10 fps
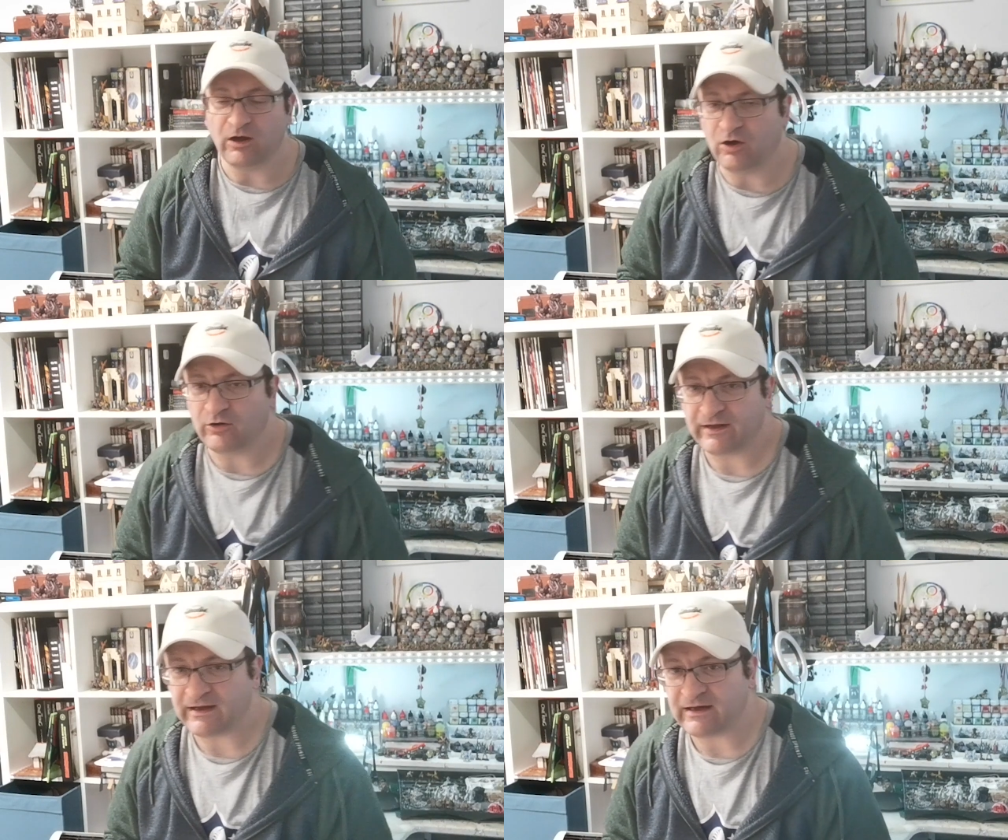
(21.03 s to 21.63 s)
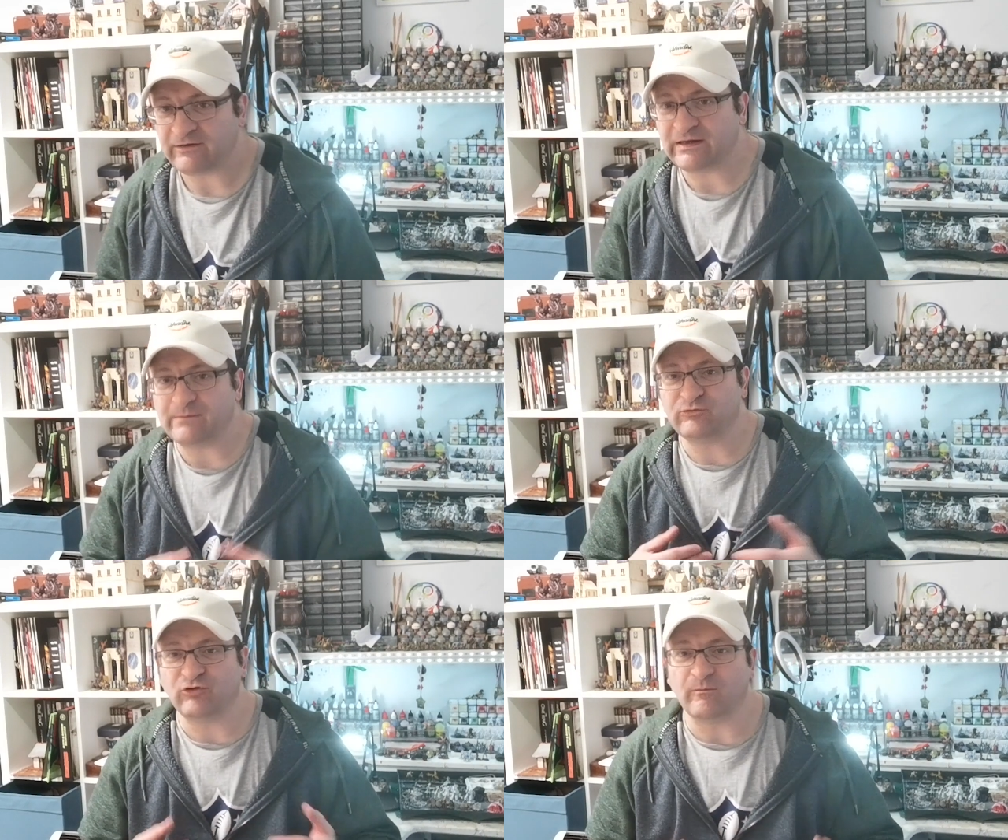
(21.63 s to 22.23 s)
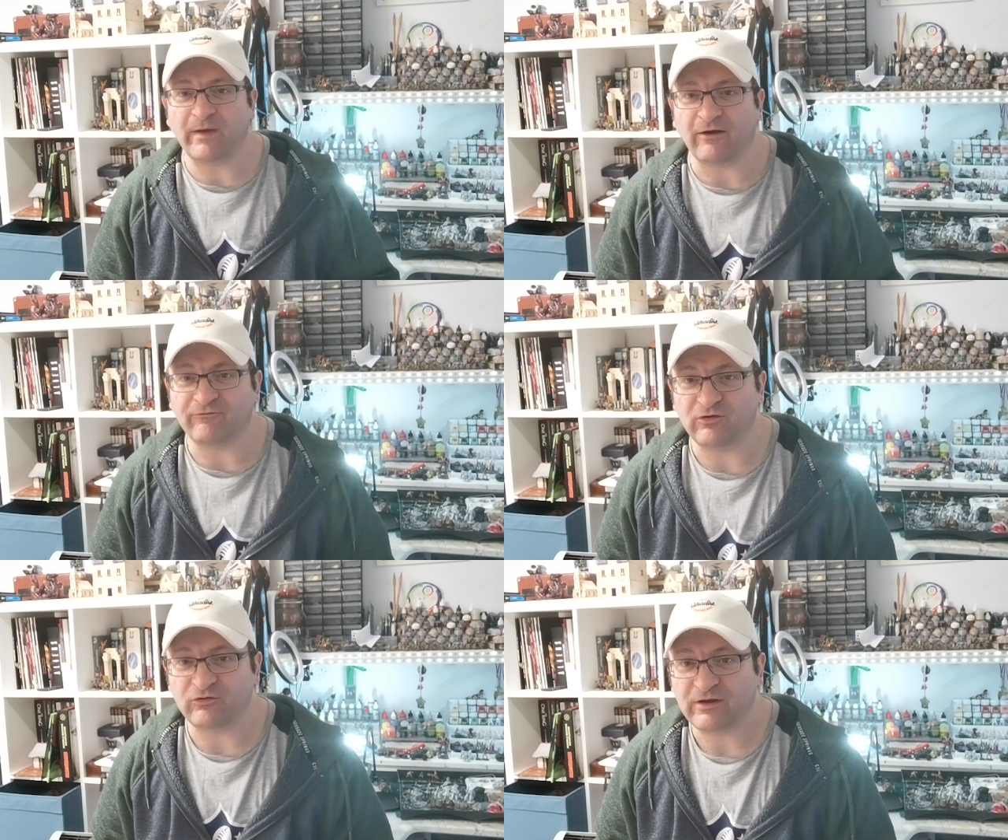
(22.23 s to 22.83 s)
on a tabletop
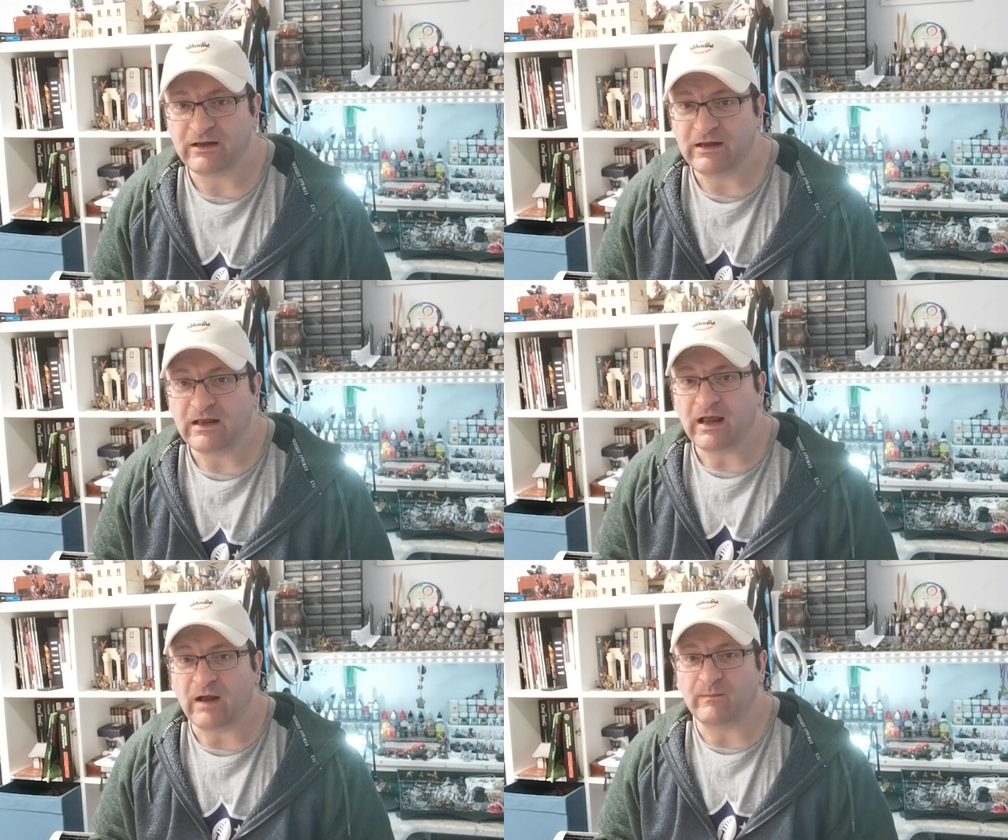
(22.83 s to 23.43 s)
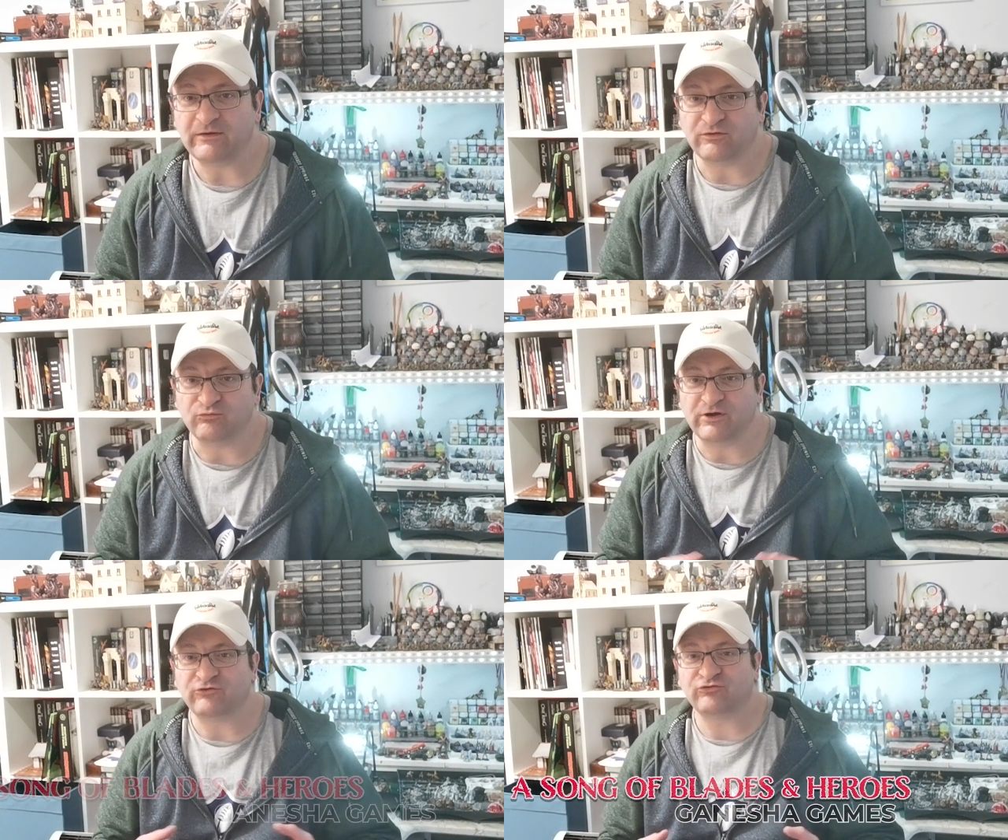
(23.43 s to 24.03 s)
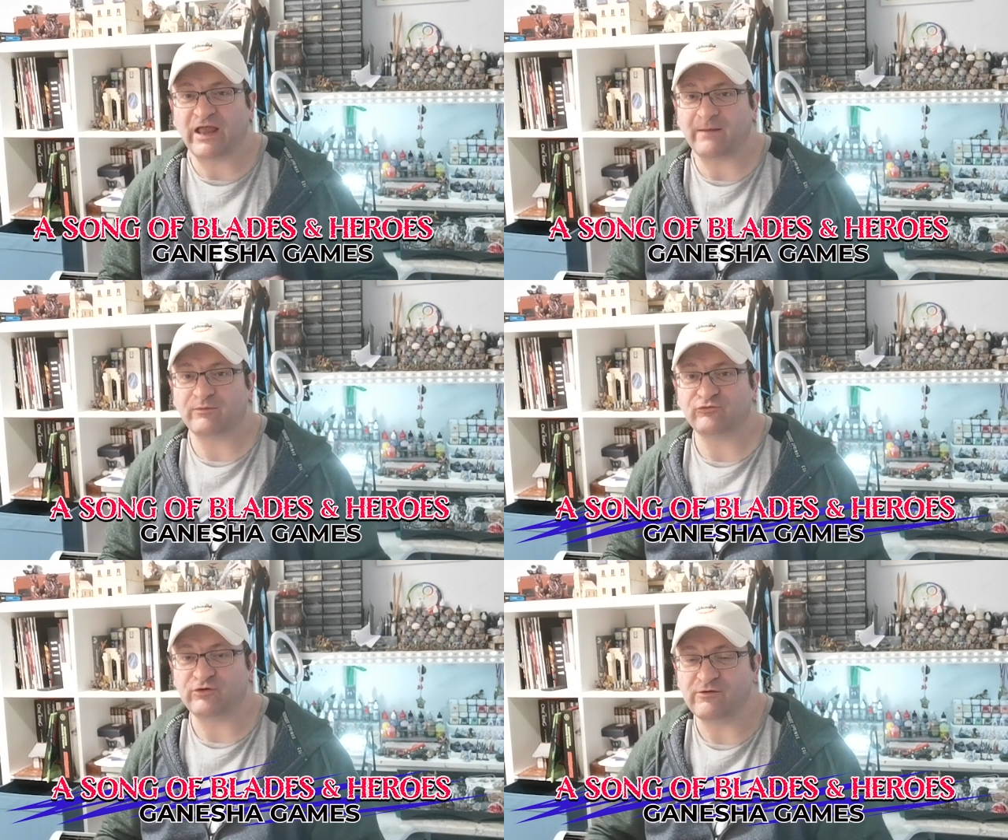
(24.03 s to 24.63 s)
battlefield amid the rich
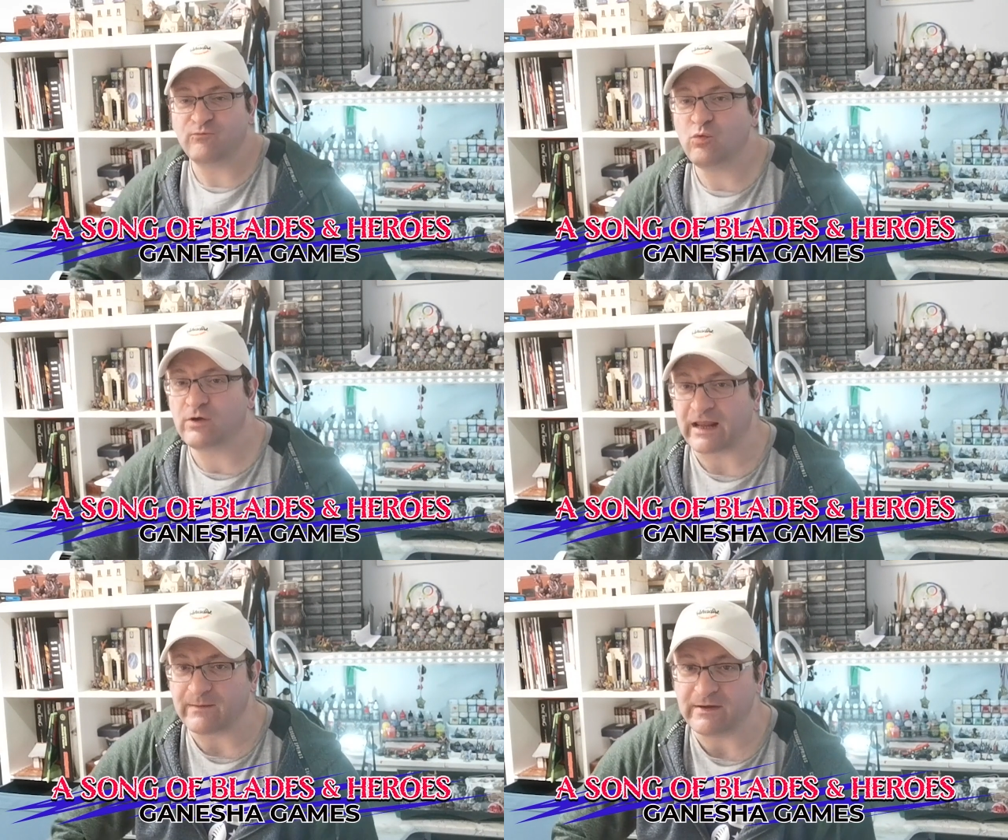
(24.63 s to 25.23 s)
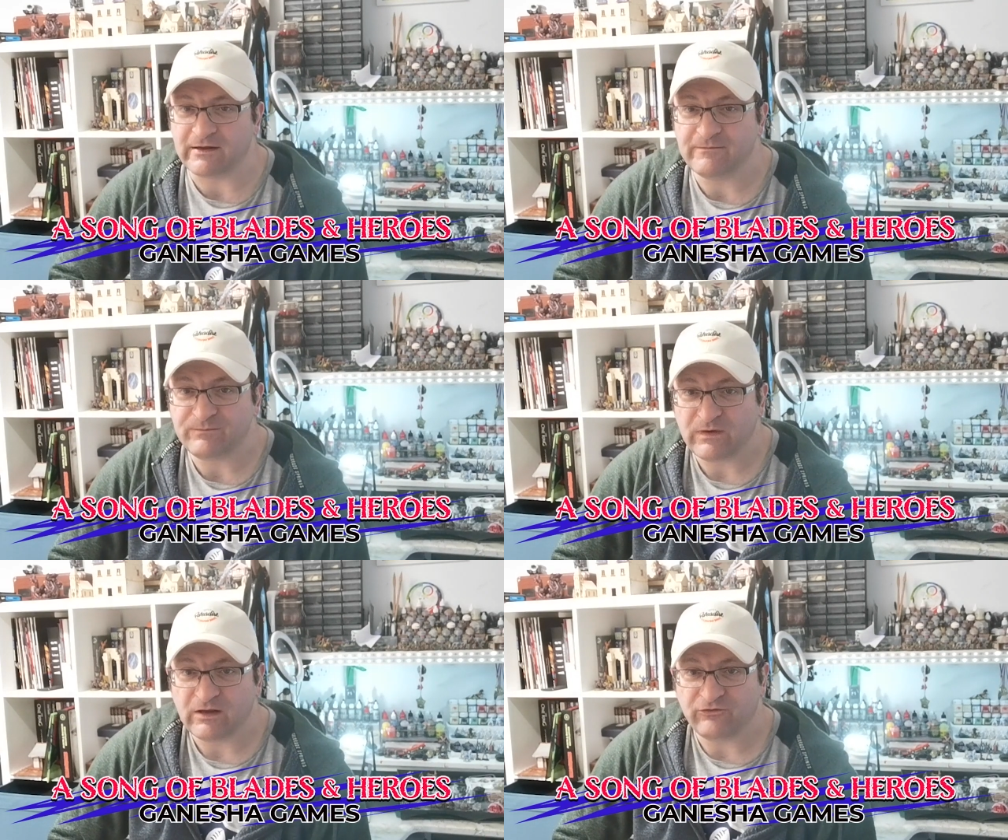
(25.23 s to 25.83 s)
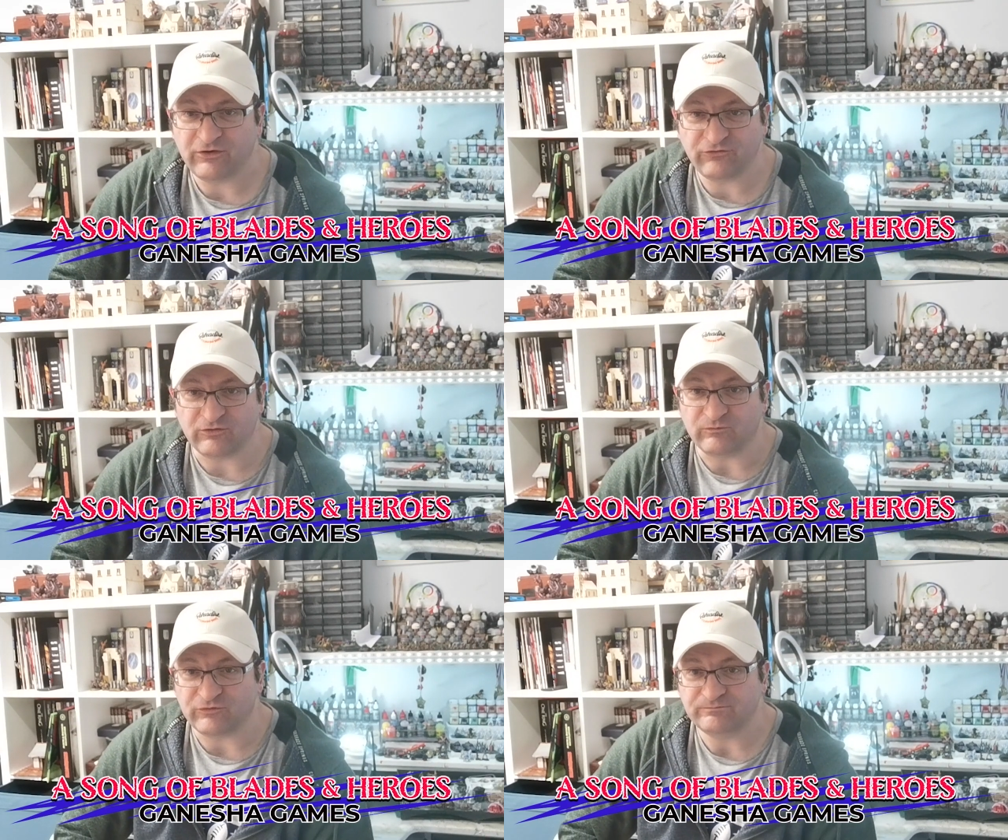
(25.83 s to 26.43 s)
tapestry of wargaming
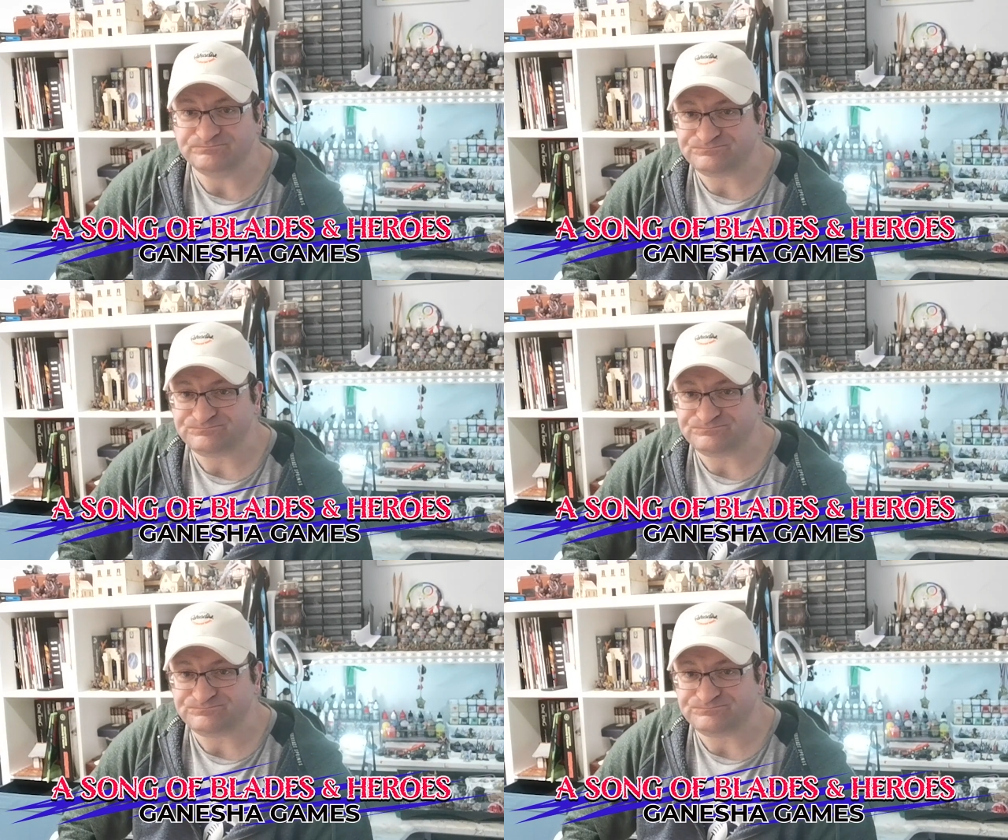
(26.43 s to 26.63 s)
systems.